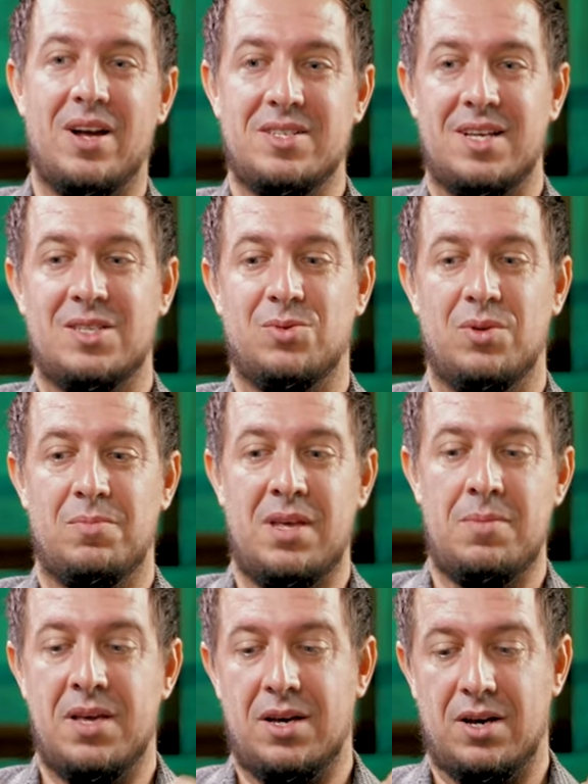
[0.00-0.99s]
resonates with
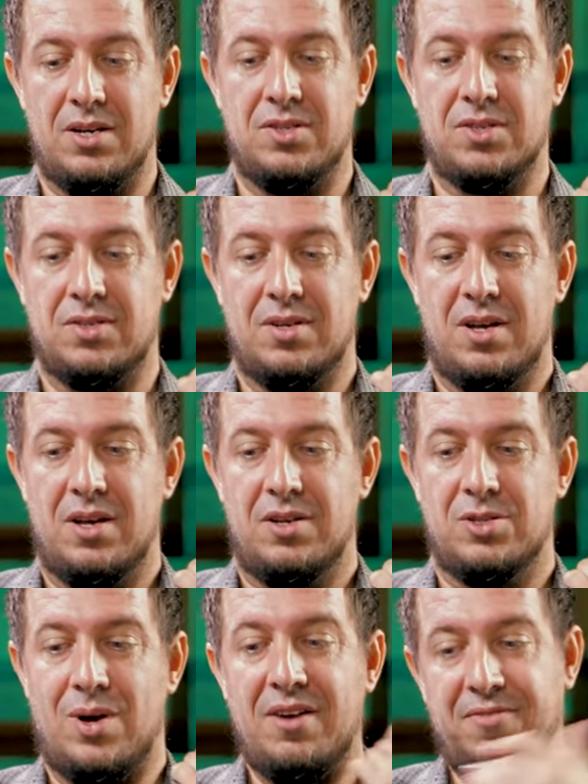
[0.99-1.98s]
me because
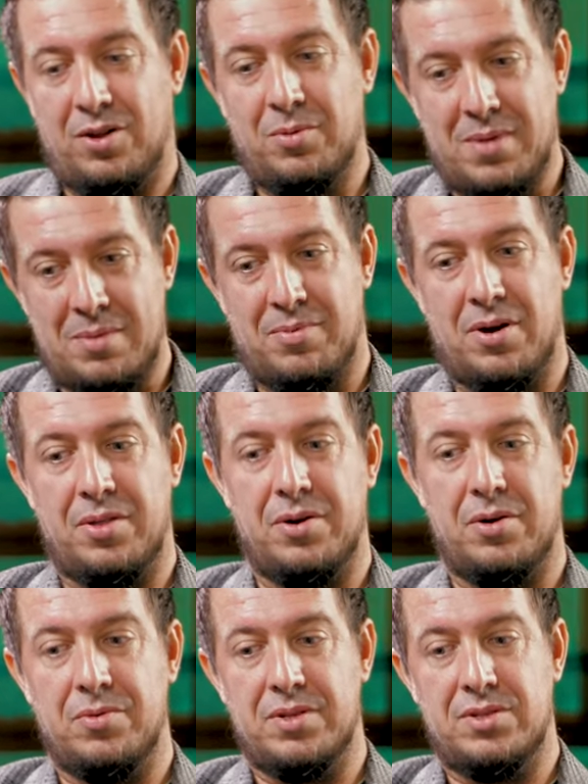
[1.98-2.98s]
so I followed my
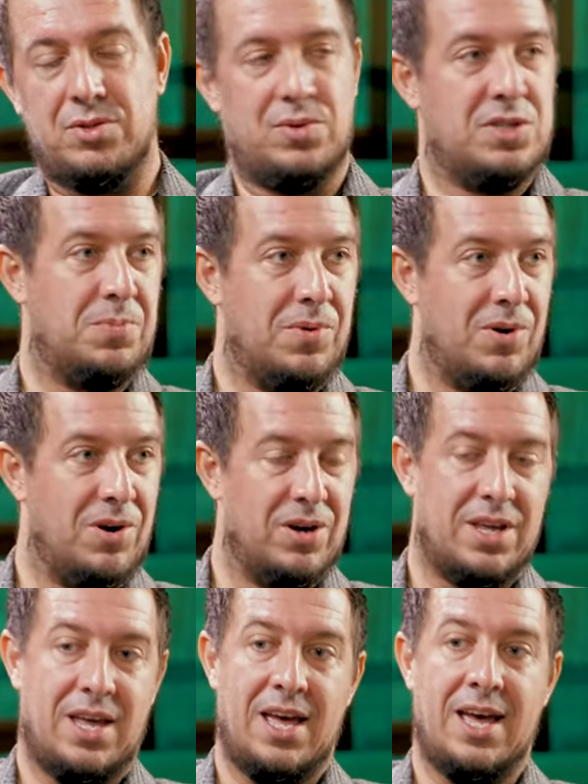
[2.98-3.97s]
brother with
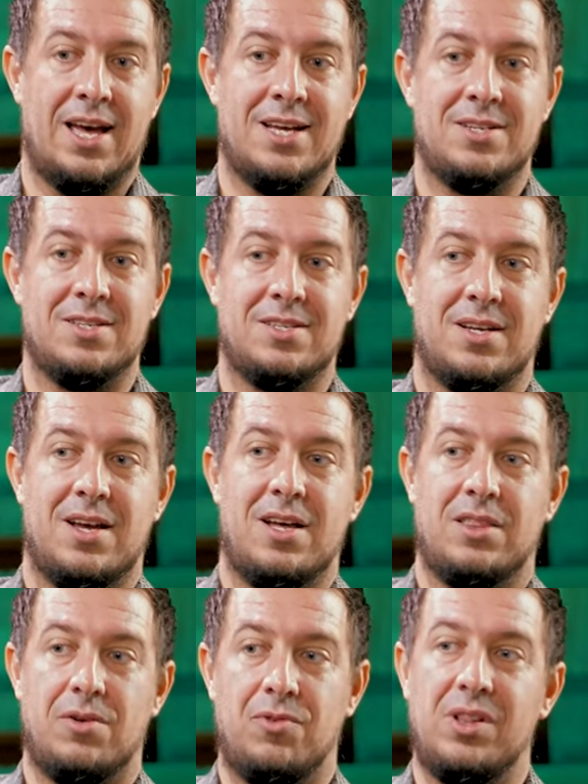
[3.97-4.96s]
Swissborg and
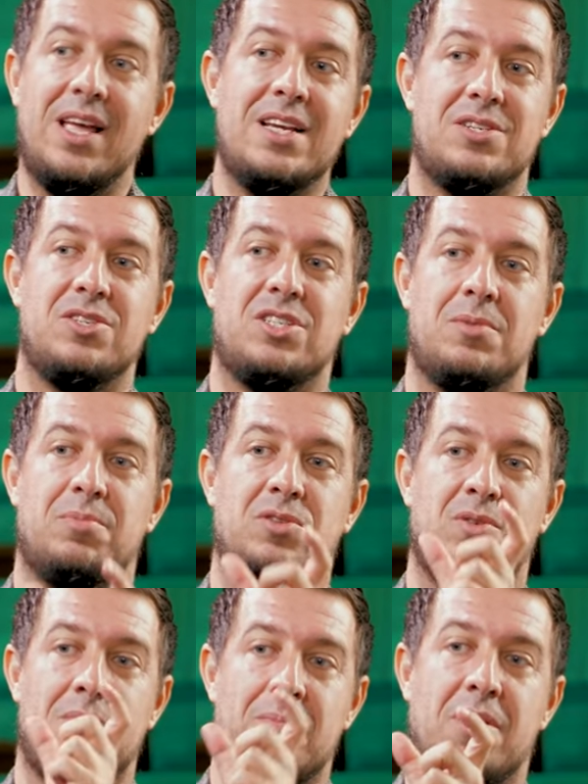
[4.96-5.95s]
the relationship
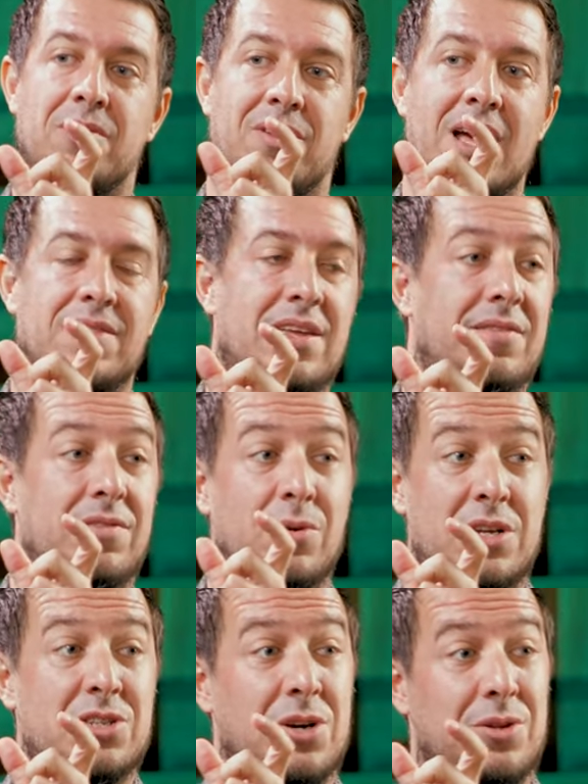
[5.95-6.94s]
between my brother and Anthony, they've
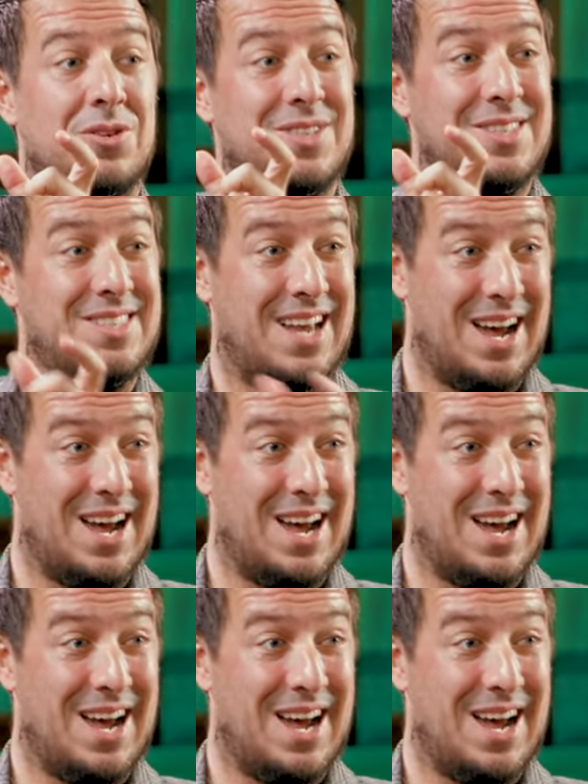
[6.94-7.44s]
known each other since